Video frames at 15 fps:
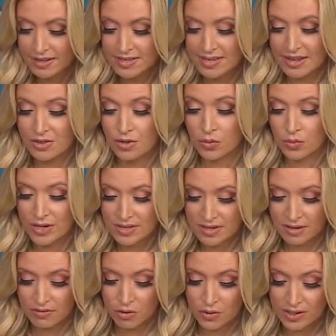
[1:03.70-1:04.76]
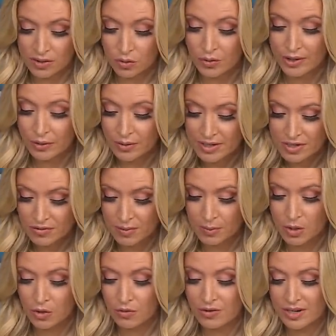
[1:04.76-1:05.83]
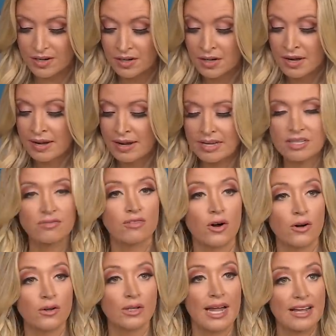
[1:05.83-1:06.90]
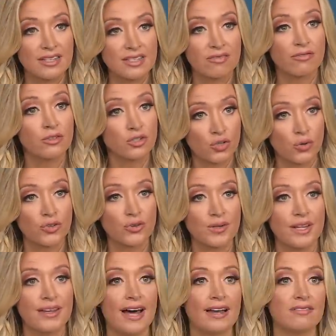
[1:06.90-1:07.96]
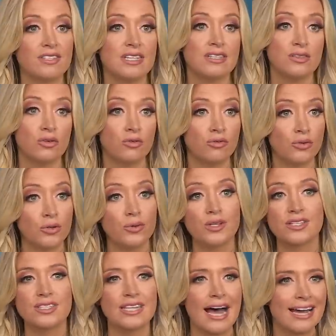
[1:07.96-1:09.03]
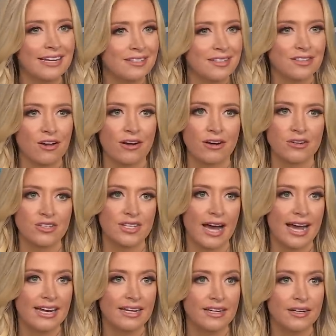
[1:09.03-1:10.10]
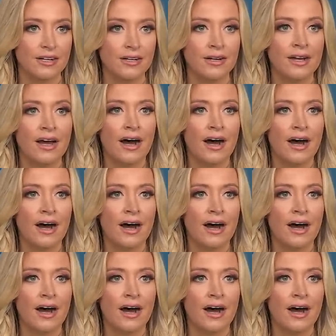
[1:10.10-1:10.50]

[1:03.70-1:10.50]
that said the risk of critical illness from COVID is far less for children than that of seasonal flu. The science is on our side here.